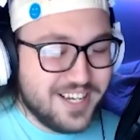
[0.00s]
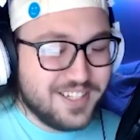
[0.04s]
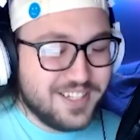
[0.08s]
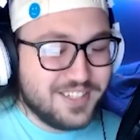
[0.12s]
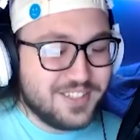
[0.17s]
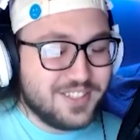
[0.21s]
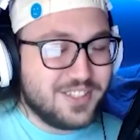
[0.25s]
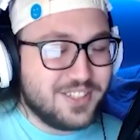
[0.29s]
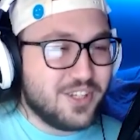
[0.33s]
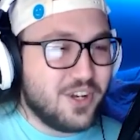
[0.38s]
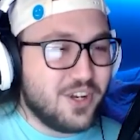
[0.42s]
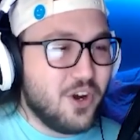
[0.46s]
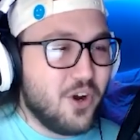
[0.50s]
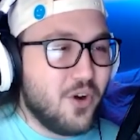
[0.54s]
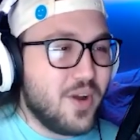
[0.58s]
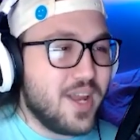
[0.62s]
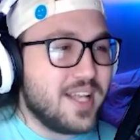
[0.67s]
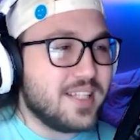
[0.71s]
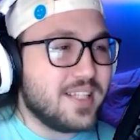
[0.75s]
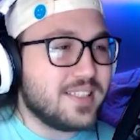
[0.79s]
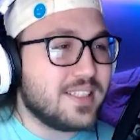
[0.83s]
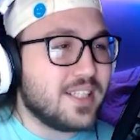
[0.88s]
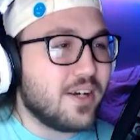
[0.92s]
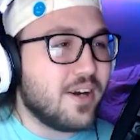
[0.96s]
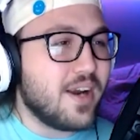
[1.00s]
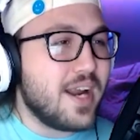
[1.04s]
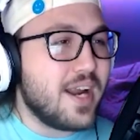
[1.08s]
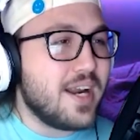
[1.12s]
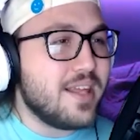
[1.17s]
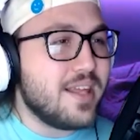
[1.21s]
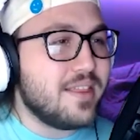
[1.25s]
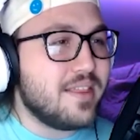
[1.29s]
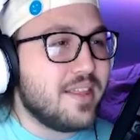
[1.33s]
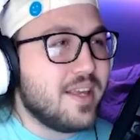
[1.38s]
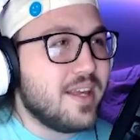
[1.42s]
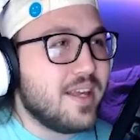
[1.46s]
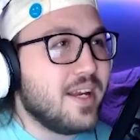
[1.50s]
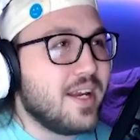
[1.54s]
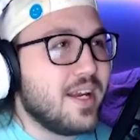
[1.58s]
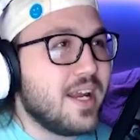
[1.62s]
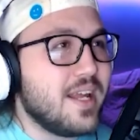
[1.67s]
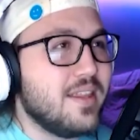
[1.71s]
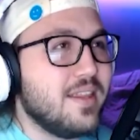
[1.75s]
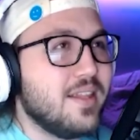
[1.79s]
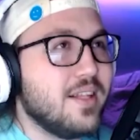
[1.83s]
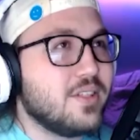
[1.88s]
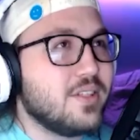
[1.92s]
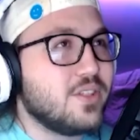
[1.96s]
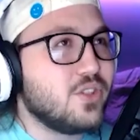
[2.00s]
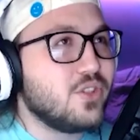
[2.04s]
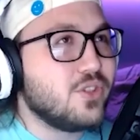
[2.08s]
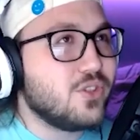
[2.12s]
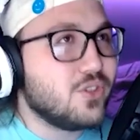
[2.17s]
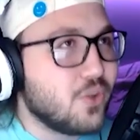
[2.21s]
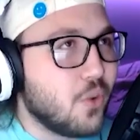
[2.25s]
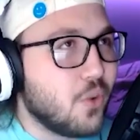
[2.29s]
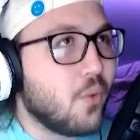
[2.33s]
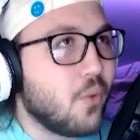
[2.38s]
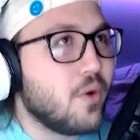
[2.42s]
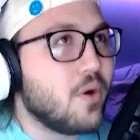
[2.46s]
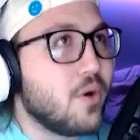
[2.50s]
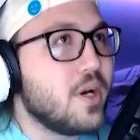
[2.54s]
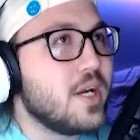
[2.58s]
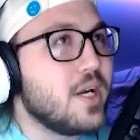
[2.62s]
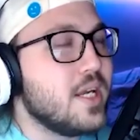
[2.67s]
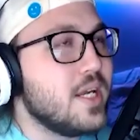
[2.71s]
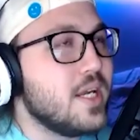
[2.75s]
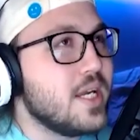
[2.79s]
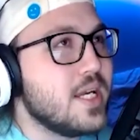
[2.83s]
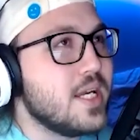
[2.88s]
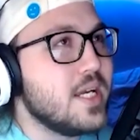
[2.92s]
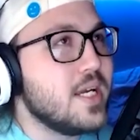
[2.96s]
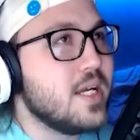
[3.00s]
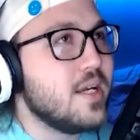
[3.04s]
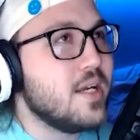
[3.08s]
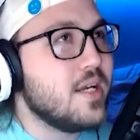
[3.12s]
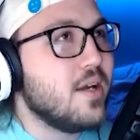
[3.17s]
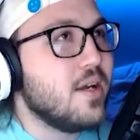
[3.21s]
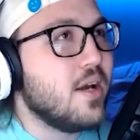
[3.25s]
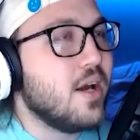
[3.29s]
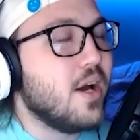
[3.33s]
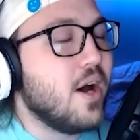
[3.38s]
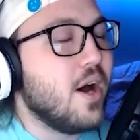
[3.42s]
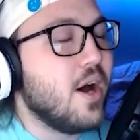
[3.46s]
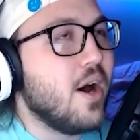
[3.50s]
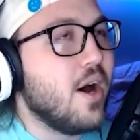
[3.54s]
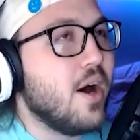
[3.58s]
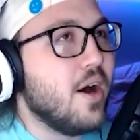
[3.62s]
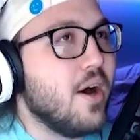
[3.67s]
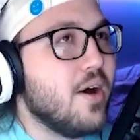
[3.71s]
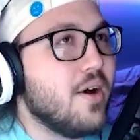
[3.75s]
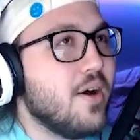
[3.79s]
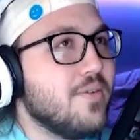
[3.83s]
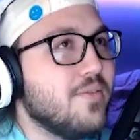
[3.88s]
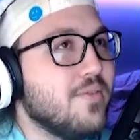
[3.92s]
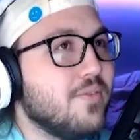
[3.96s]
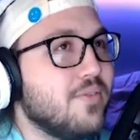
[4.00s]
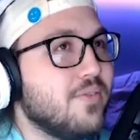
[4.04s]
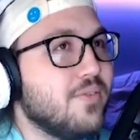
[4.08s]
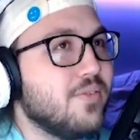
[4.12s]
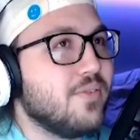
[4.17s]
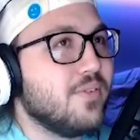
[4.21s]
So is there anything in the story of